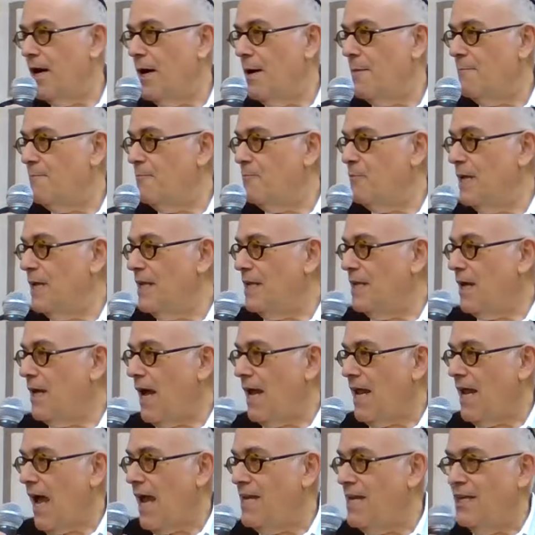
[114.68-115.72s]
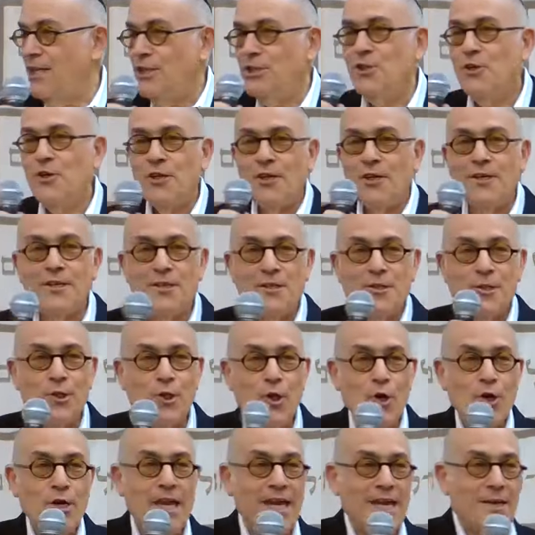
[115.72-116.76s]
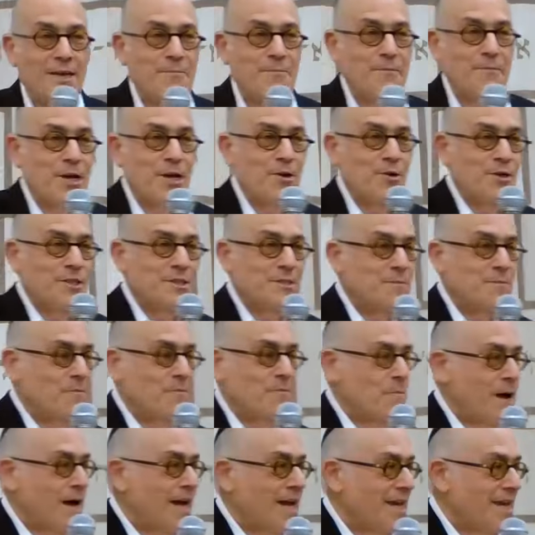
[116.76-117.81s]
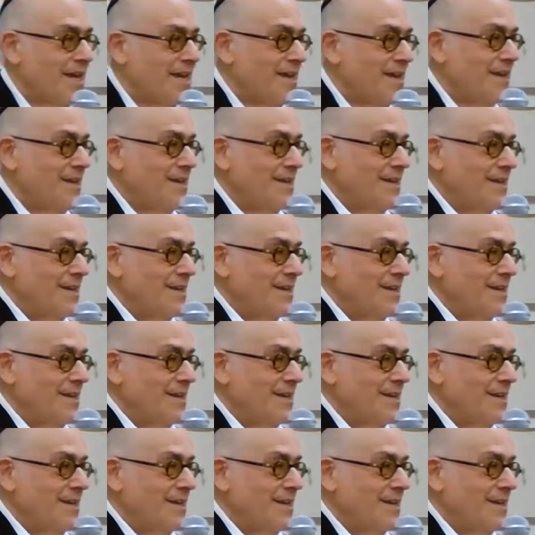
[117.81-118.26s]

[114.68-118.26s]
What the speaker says: I need you to look in because my